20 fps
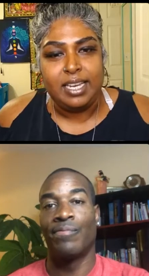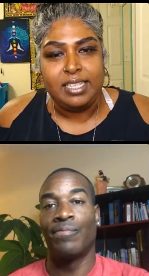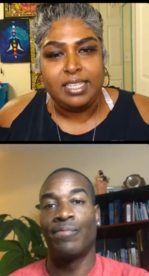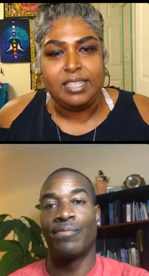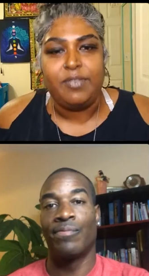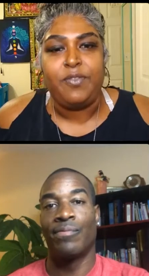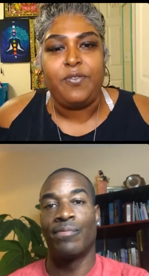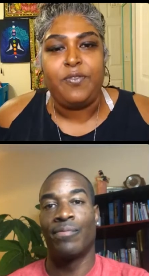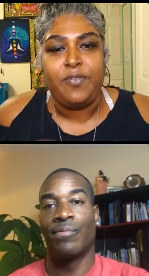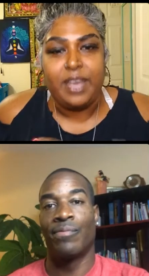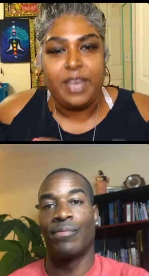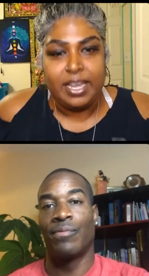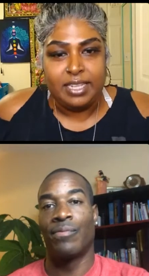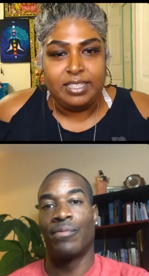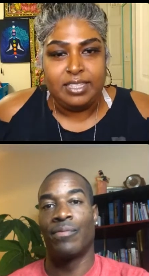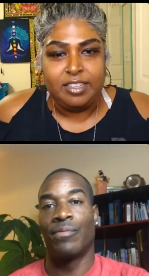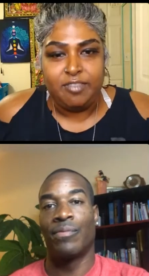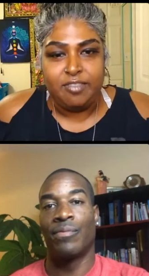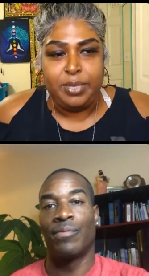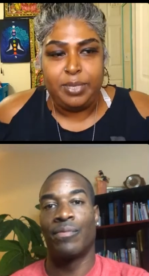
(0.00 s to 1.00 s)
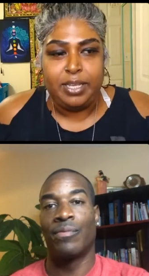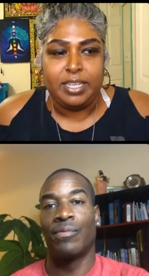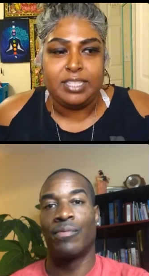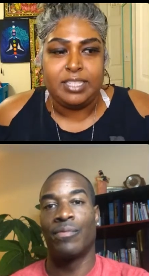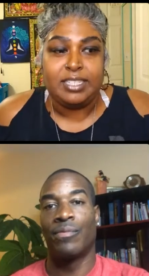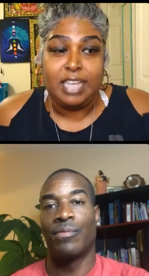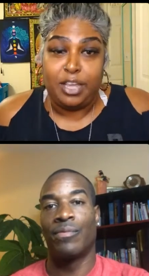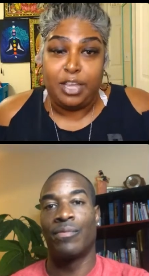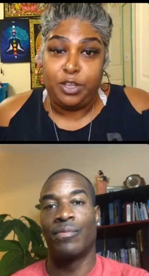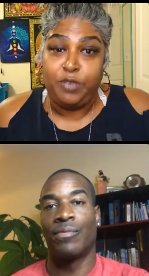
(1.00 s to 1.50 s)
Speaker 1: as effective
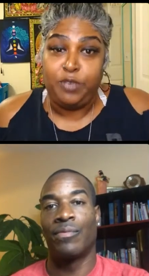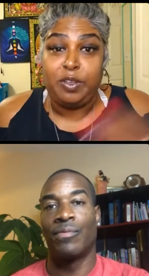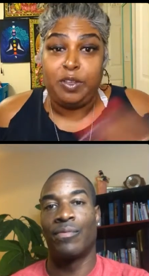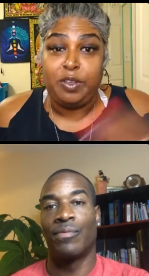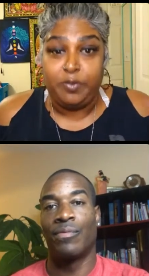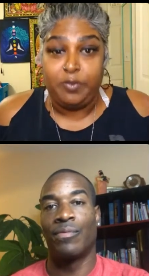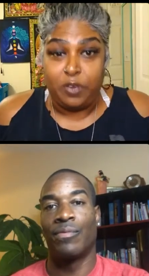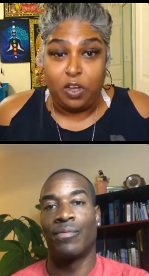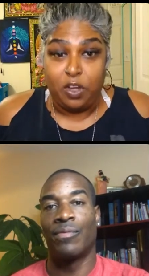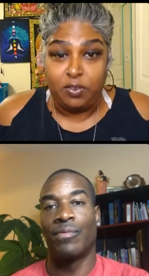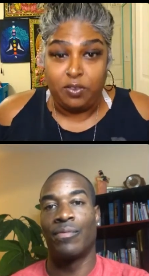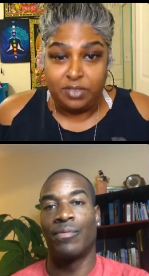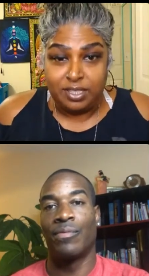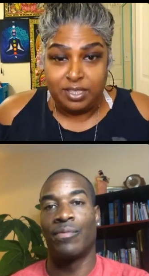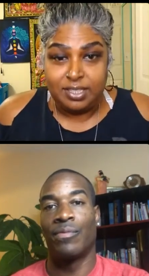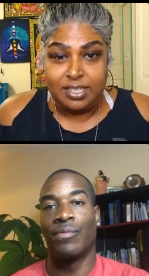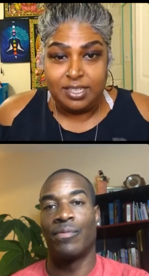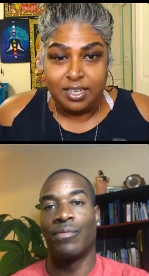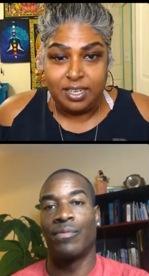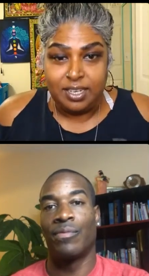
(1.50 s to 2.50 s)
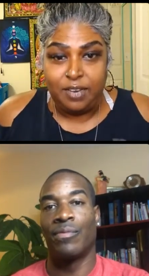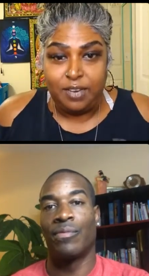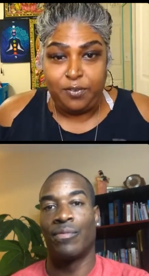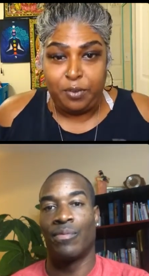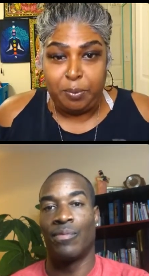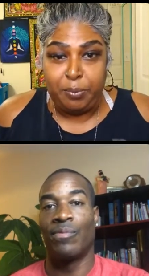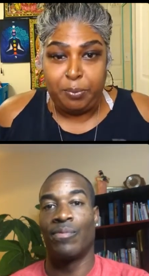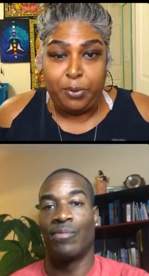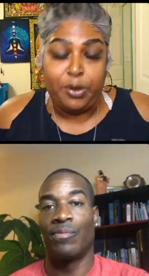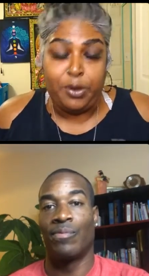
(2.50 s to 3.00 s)
because now you've evolved into a
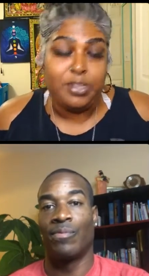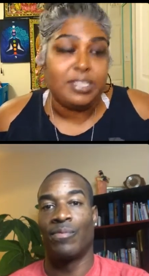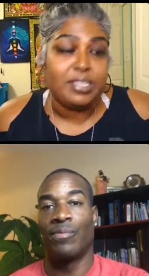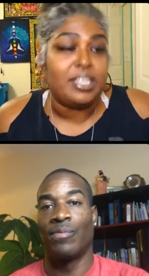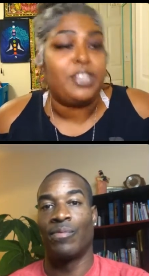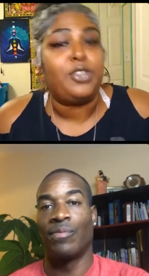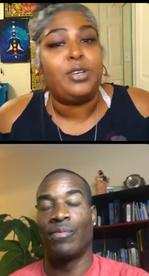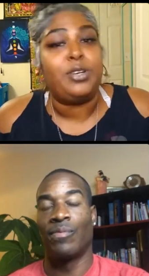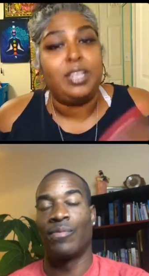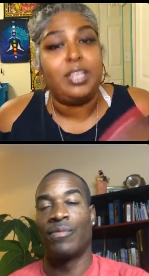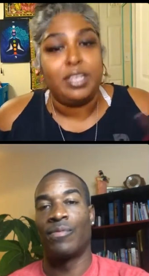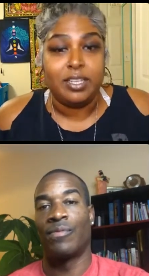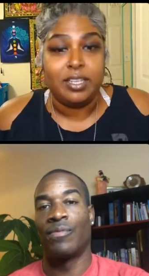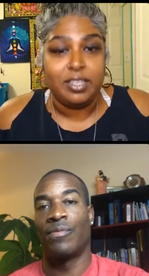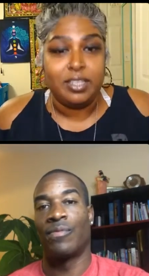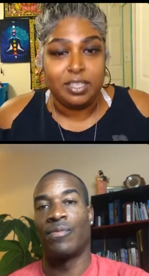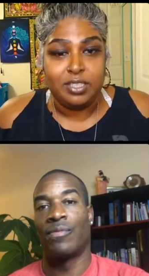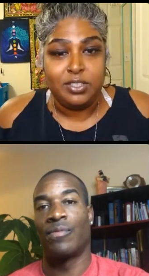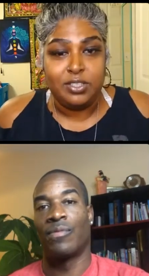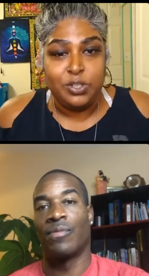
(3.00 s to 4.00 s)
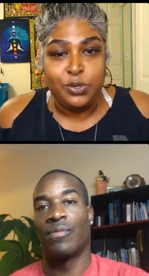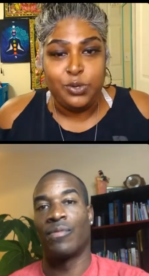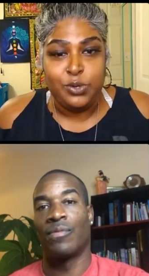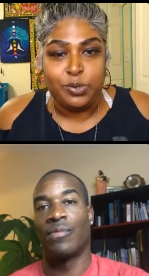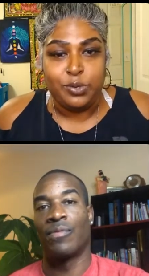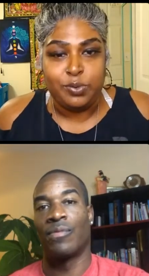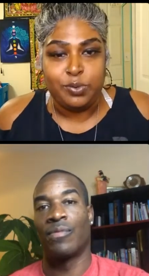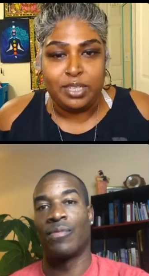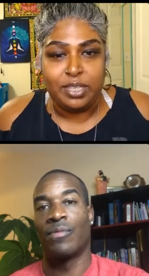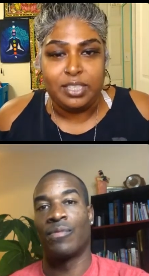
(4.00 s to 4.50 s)
different person. You need another
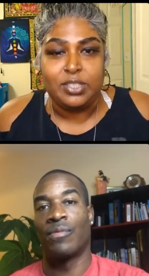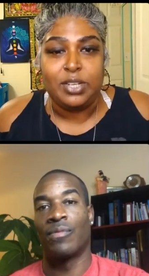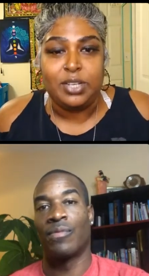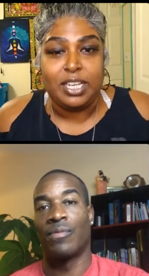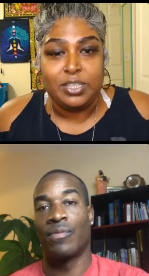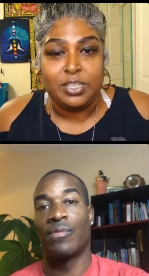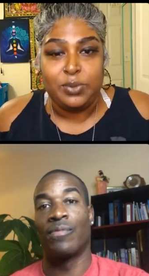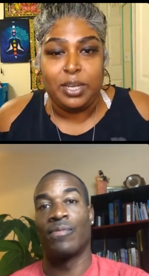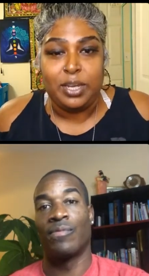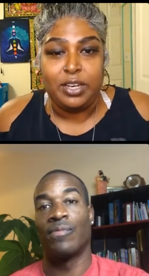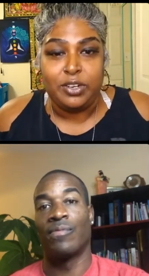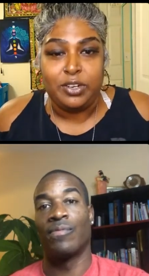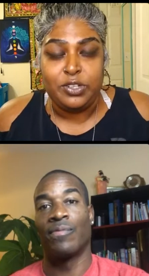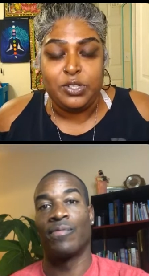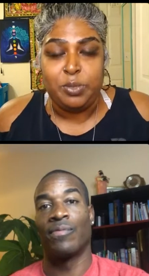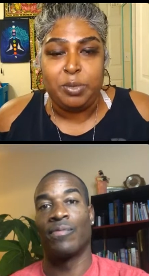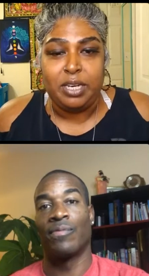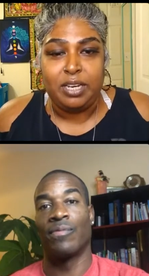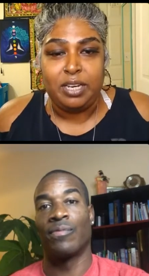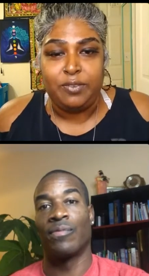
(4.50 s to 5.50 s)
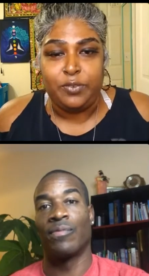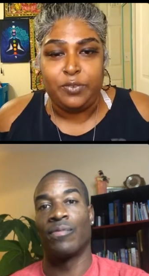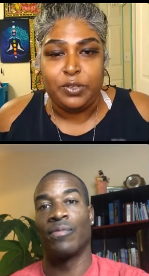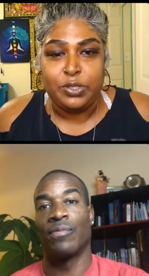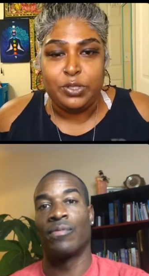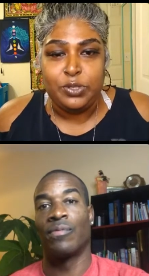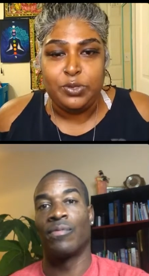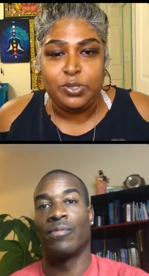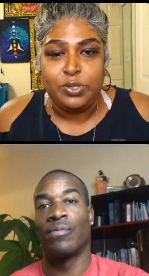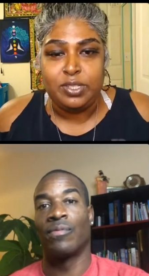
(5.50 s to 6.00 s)
tool. And so that's why there's so many
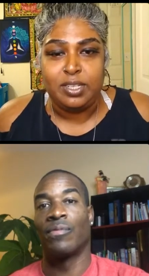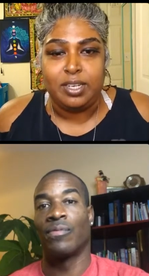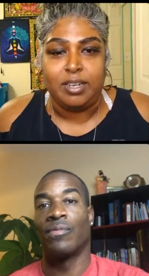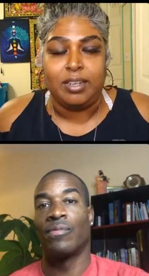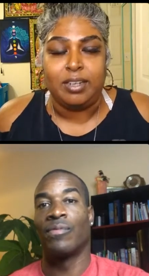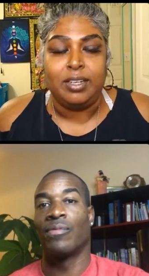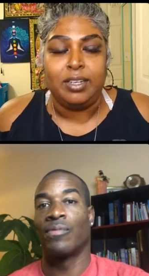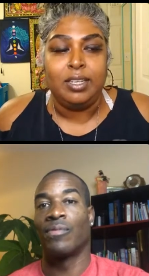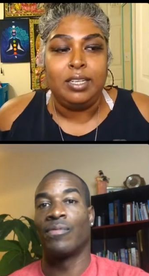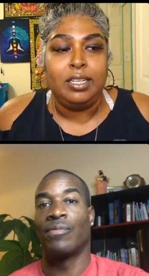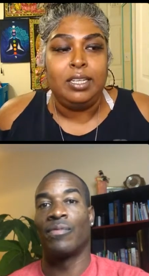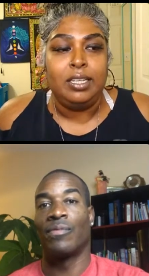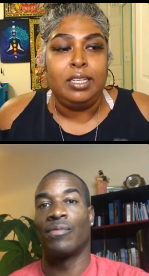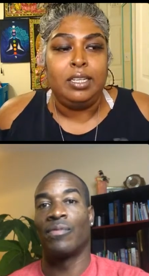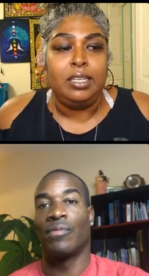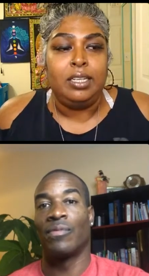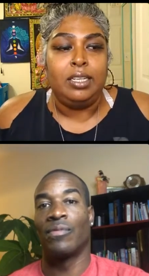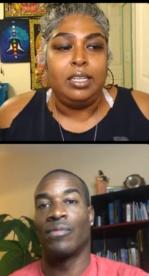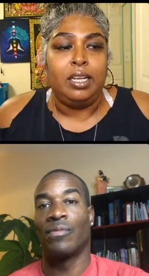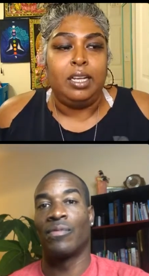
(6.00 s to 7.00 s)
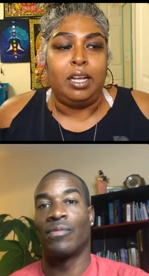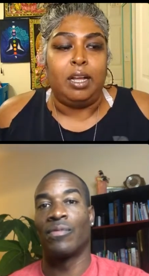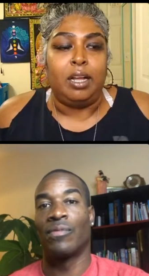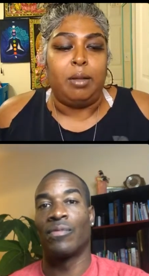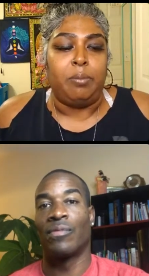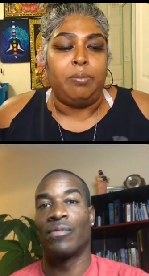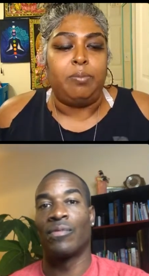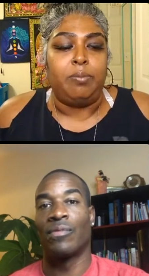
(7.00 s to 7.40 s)
different tools in there. Um,